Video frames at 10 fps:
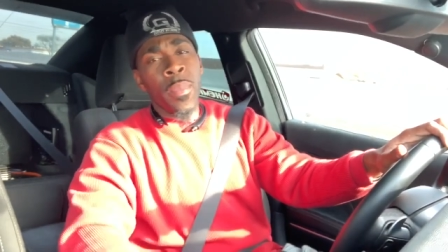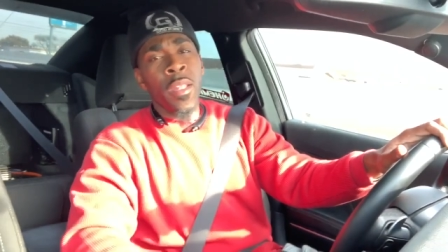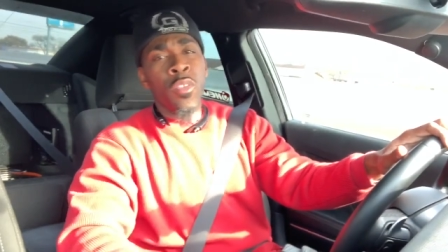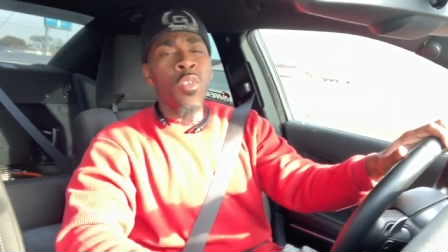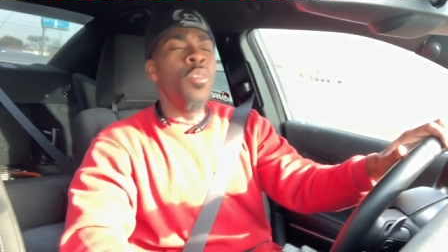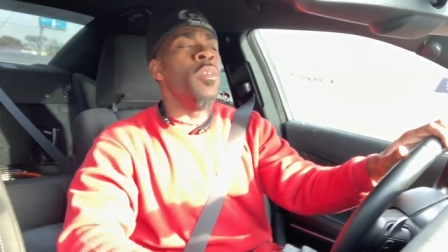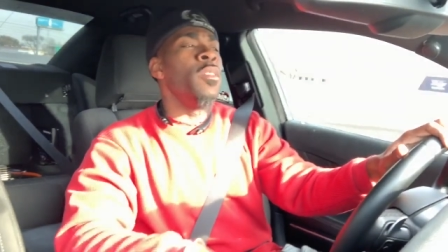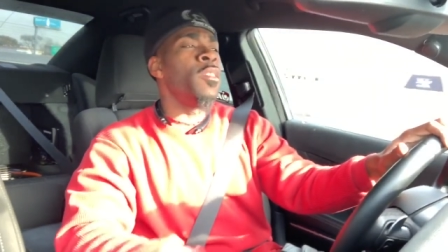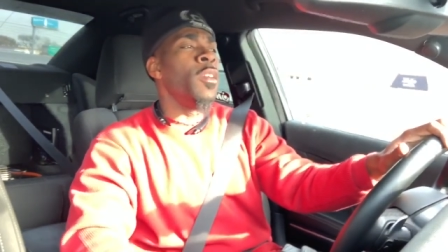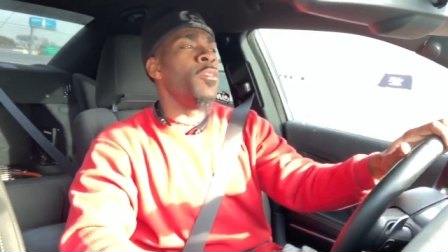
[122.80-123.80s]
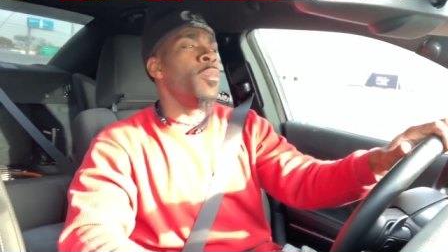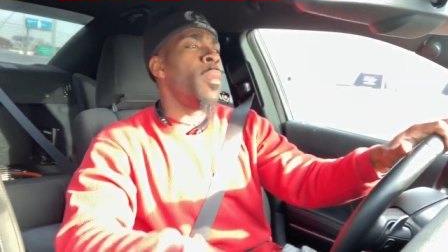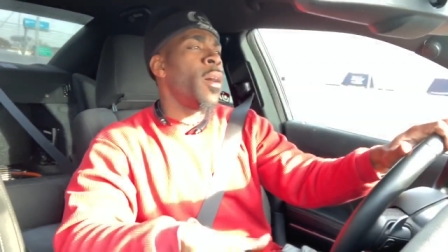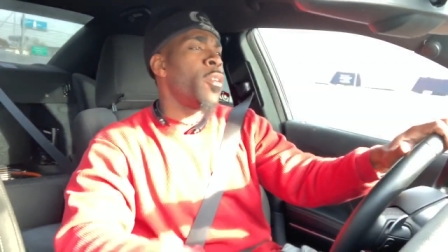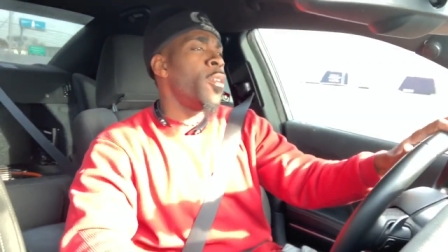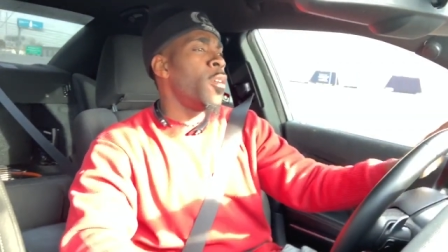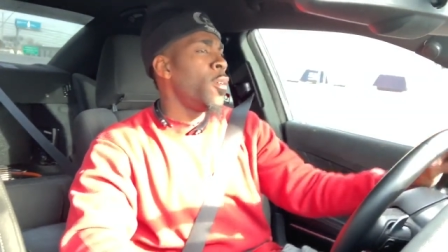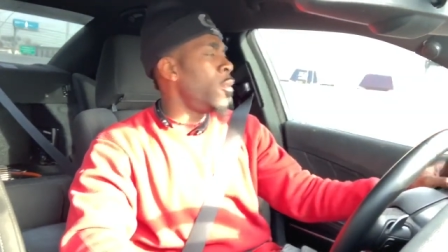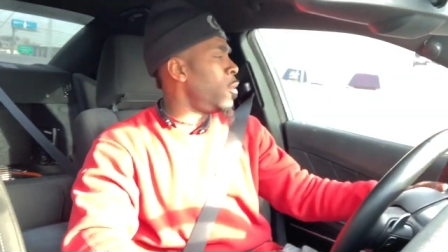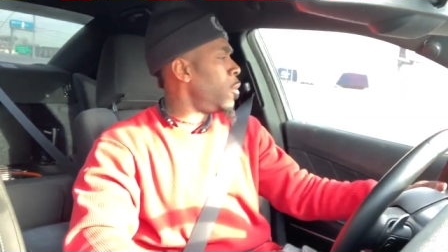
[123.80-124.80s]
been doing stuff to my car
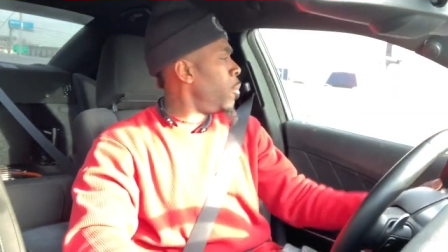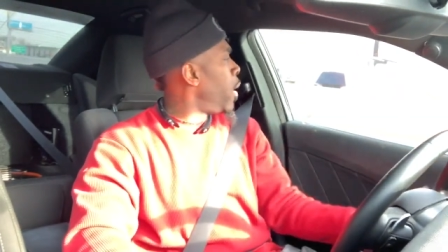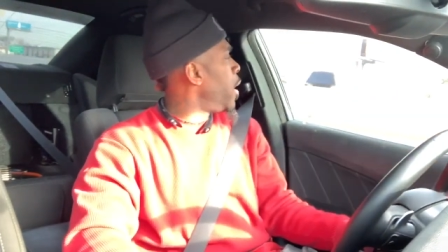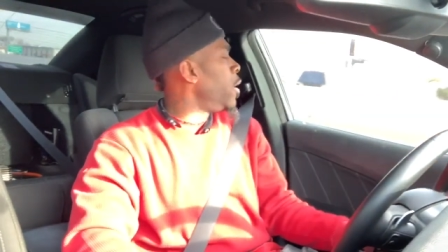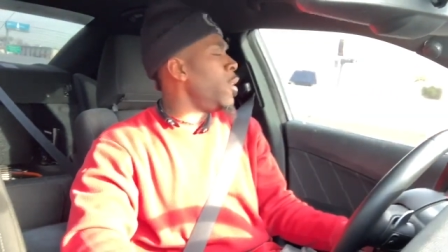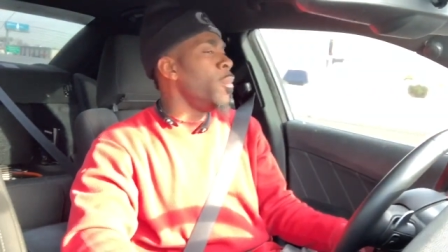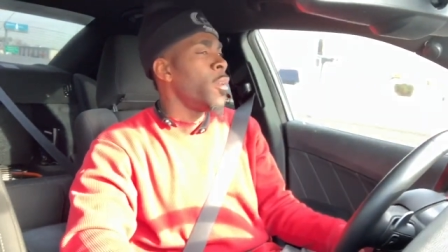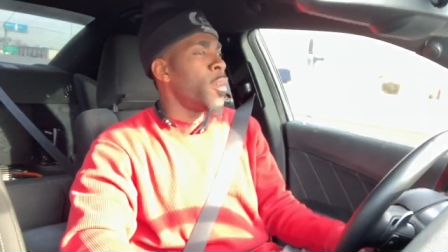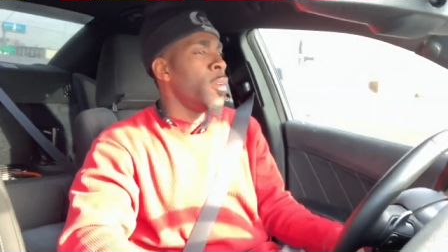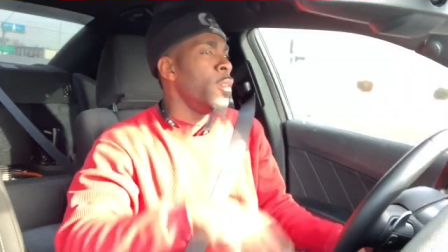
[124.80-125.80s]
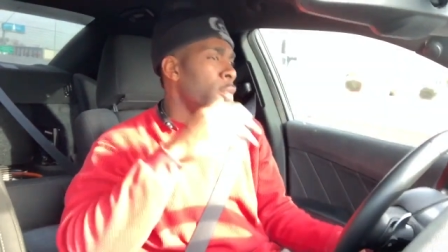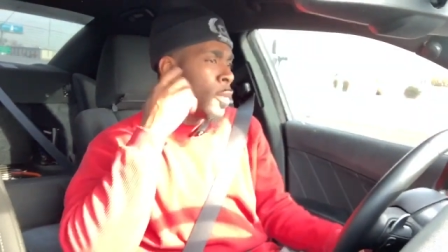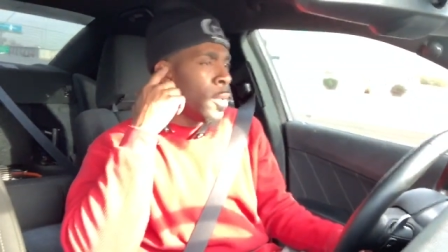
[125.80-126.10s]
mainly because,